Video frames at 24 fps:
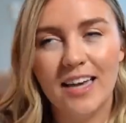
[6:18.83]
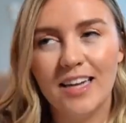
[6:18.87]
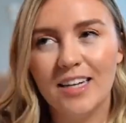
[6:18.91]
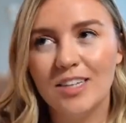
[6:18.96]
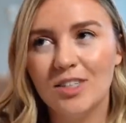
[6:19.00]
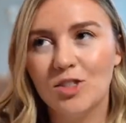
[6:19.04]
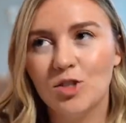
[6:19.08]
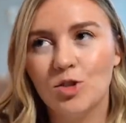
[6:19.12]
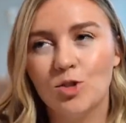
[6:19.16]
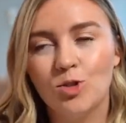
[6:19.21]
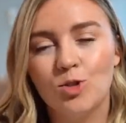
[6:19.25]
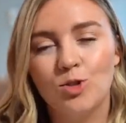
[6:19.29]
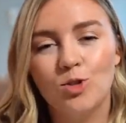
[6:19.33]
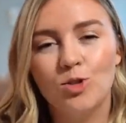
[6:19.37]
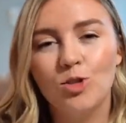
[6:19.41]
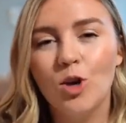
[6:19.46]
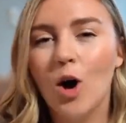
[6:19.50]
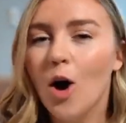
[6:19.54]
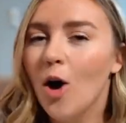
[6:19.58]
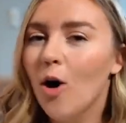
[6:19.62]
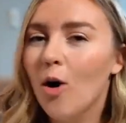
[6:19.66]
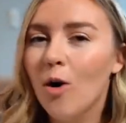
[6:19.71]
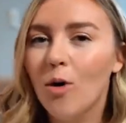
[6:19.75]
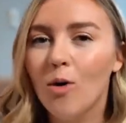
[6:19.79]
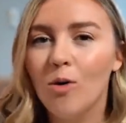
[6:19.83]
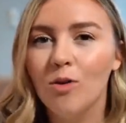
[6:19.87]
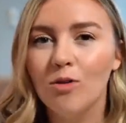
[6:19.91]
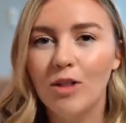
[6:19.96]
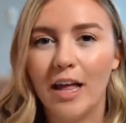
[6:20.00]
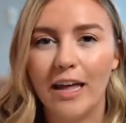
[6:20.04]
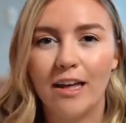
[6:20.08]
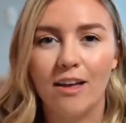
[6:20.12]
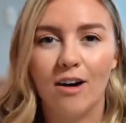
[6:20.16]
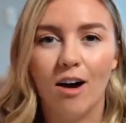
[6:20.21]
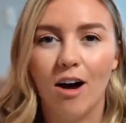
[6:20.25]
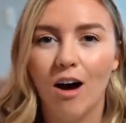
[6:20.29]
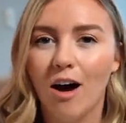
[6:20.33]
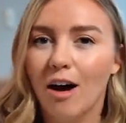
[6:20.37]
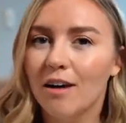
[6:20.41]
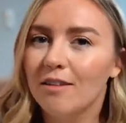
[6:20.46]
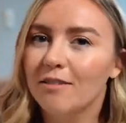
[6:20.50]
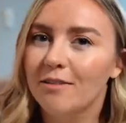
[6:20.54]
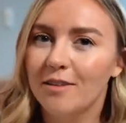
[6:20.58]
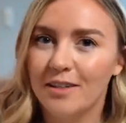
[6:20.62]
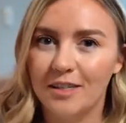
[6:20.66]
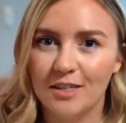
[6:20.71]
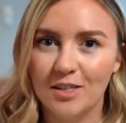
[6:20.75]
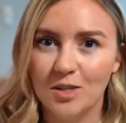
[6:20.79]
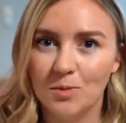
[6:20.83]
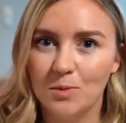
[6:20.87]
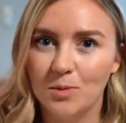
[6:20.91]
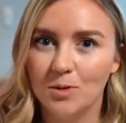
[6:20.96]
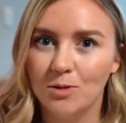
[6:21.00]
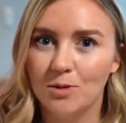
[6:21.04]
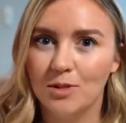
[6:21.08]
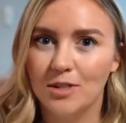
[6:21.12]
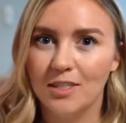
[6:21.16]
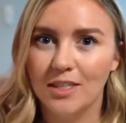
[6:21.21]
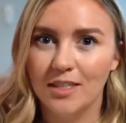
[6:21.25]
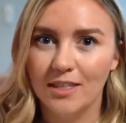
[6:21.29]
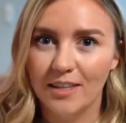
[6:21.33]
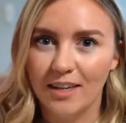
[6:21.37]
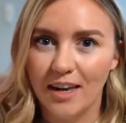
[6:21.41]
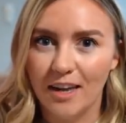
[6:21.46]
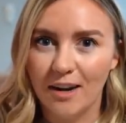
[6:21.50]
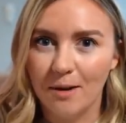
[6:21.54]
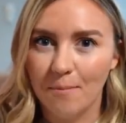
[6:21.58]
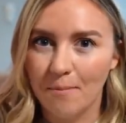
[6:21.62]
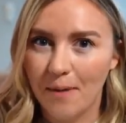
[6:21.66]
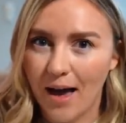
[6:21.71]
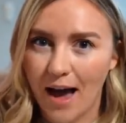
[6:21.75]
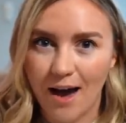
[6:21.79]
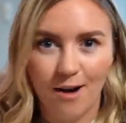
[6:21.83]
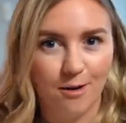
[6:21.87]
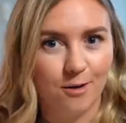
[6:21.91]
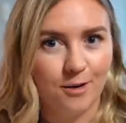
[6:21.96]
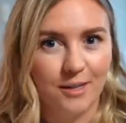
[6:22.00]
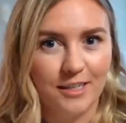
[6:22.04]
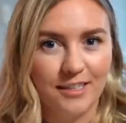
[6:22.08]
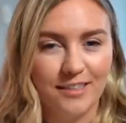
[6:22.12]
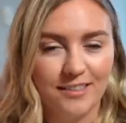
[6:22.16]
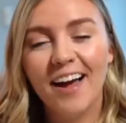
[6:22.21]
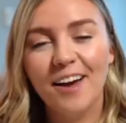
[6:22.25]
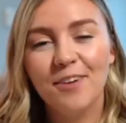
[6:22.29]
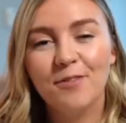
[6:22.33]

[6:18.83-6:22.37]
It is so like confidence boosting and empowering.